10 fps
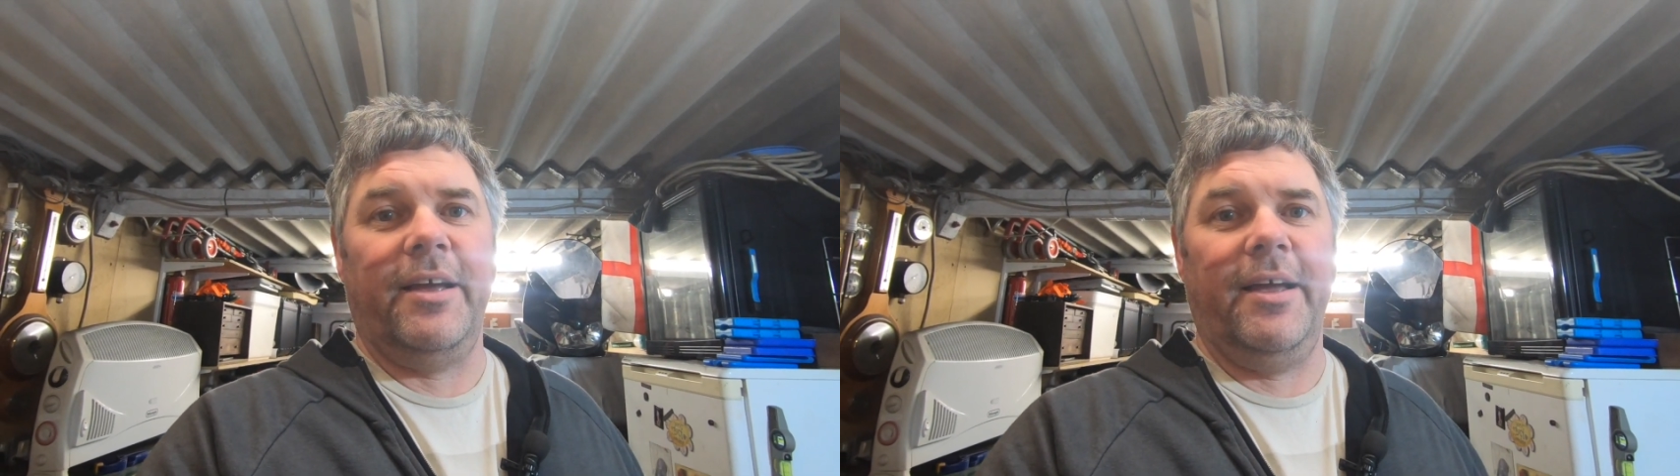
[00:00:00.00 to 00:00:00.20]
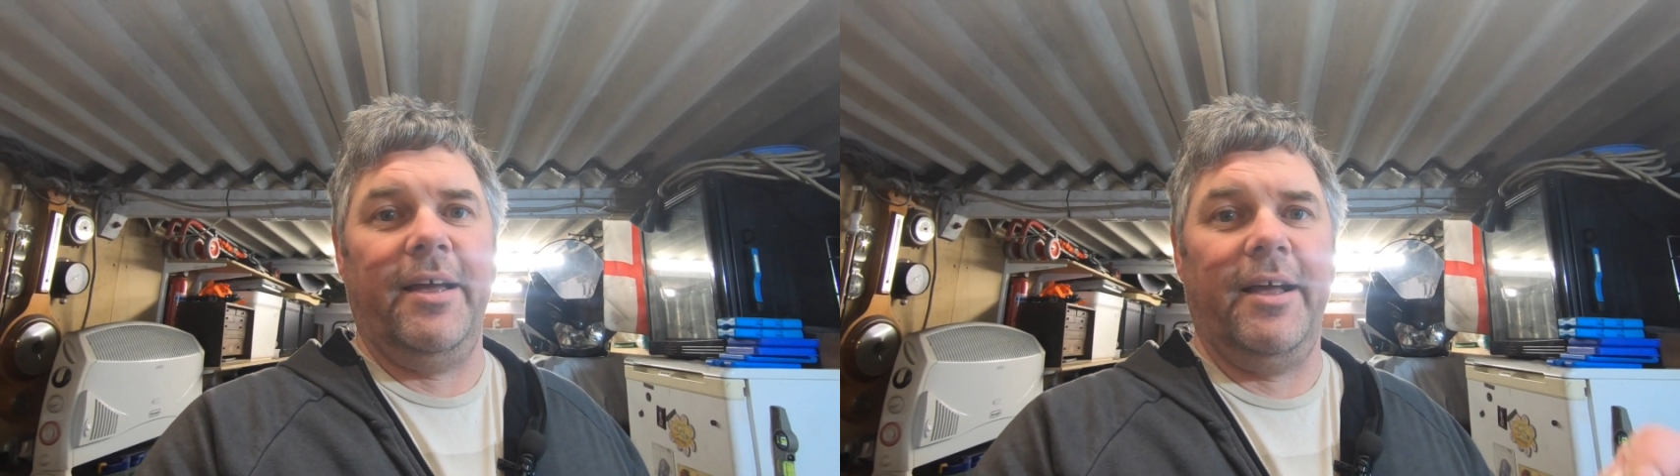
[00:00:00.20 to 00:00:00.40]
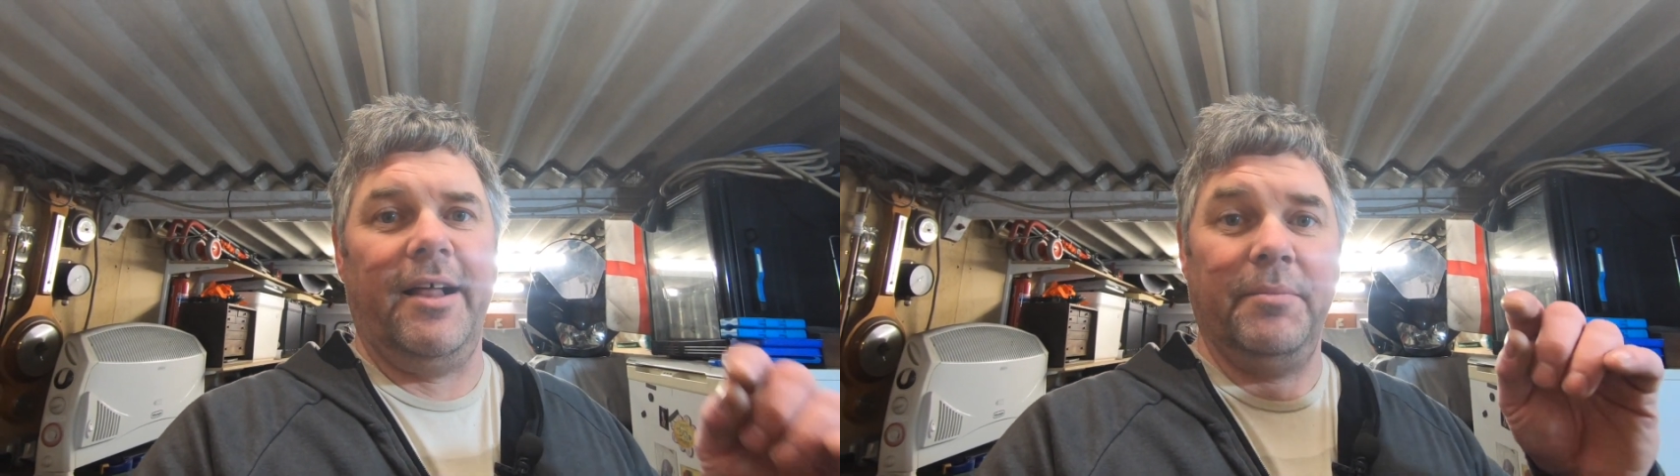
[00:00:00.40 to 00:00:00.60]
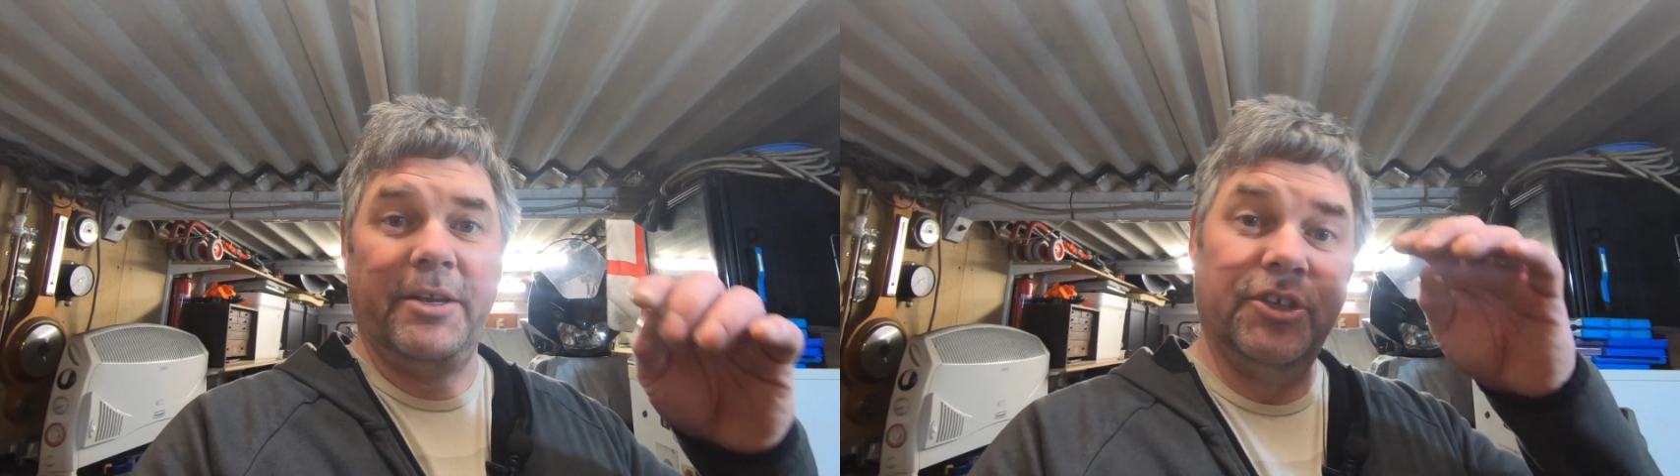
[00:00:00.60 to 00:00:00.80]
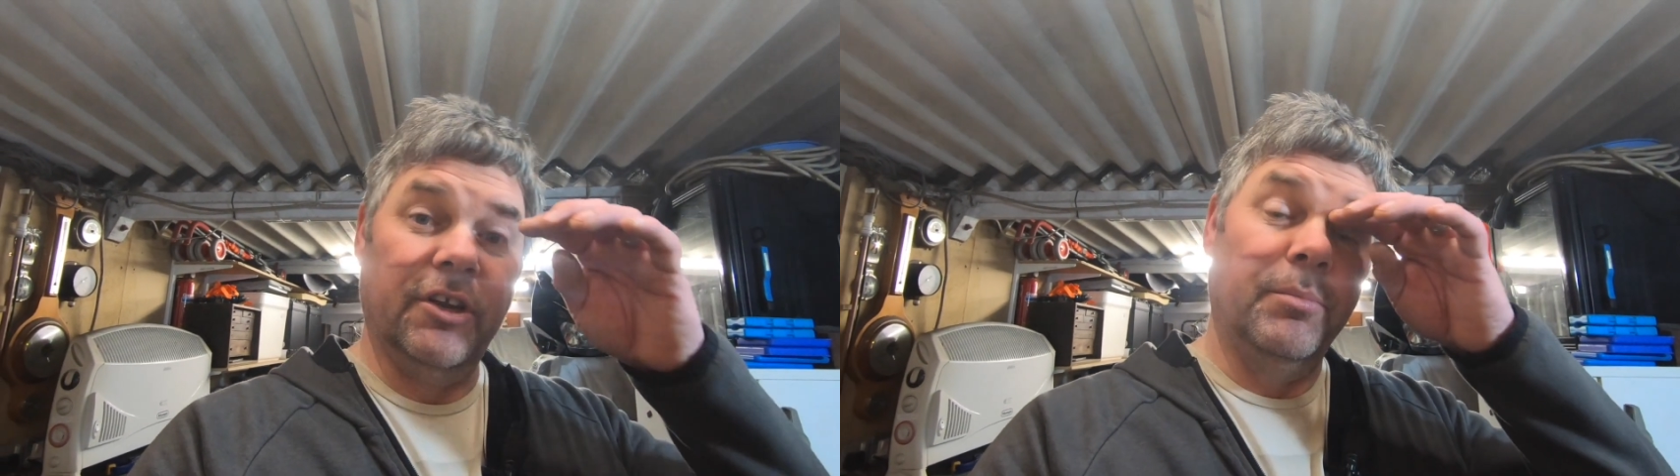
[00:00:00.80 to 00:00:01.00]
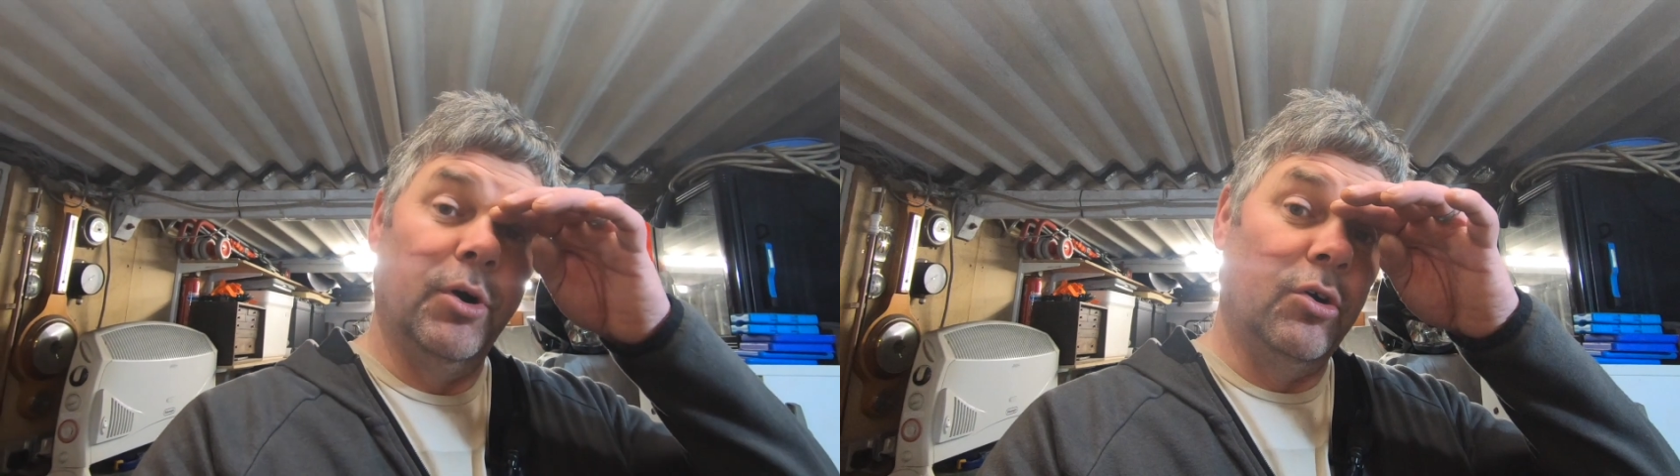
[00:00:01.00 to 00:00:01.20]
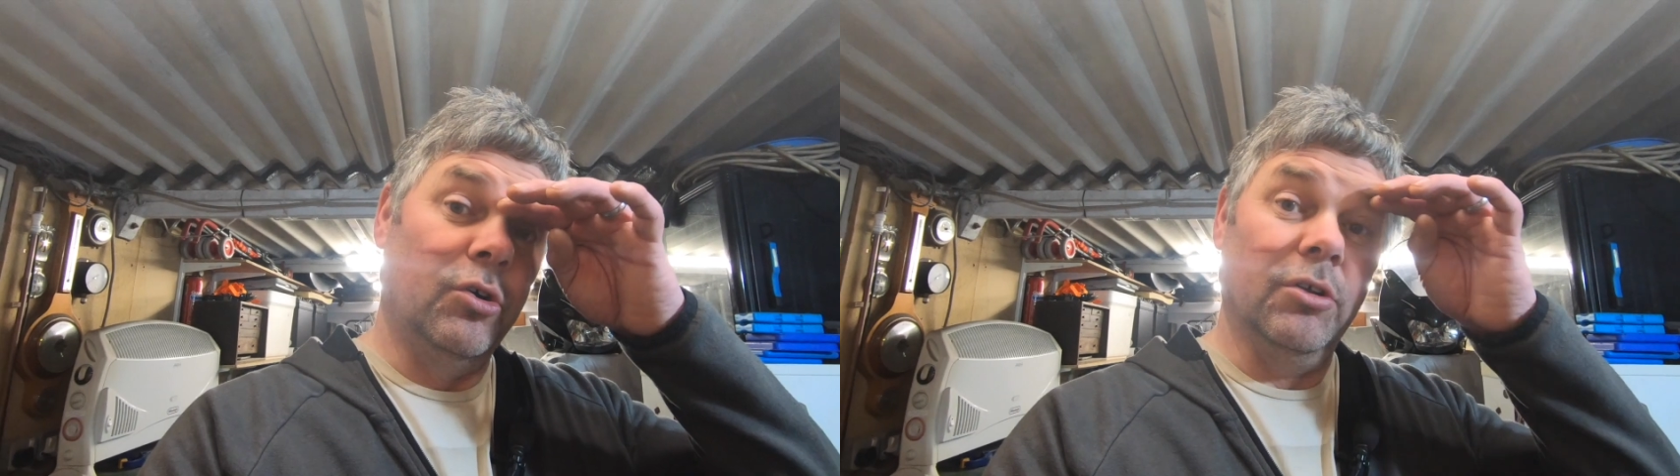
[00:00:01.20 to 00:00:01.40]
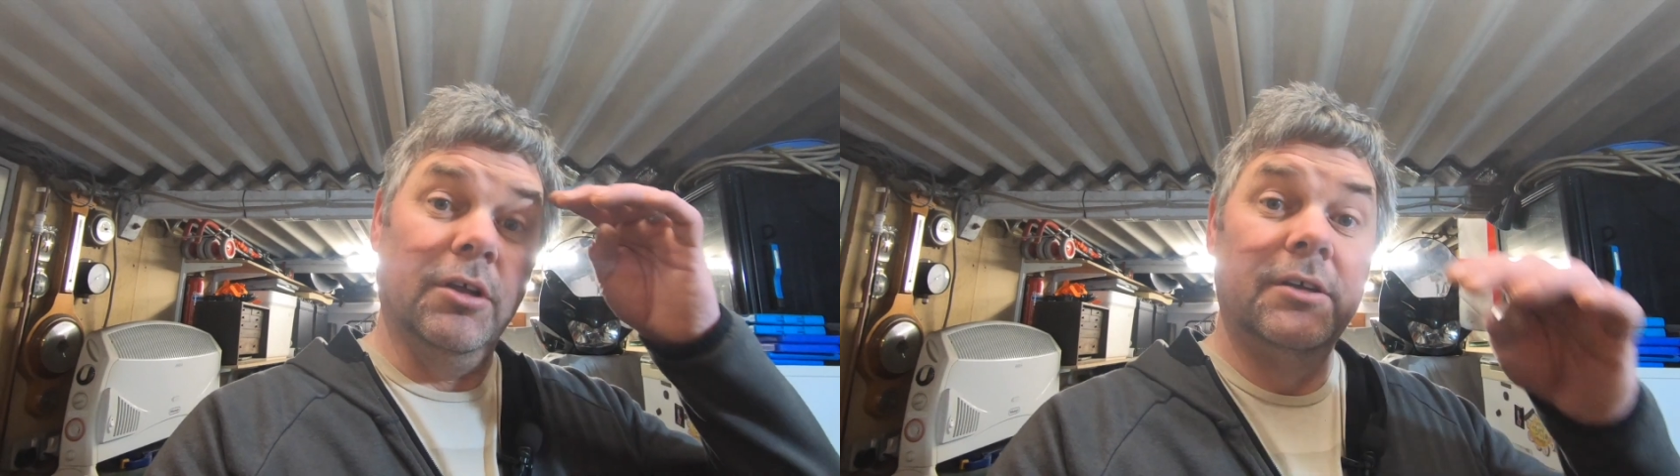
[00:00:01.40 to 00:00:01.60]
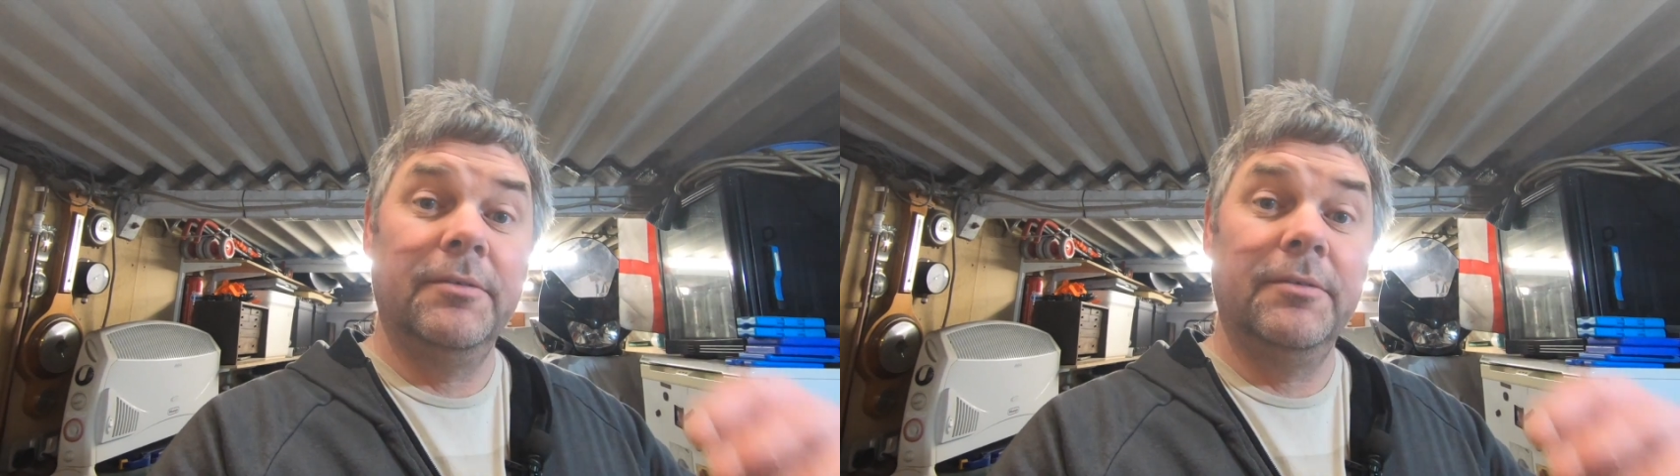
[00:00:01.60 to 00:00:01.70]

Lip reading: I'll mention a poll.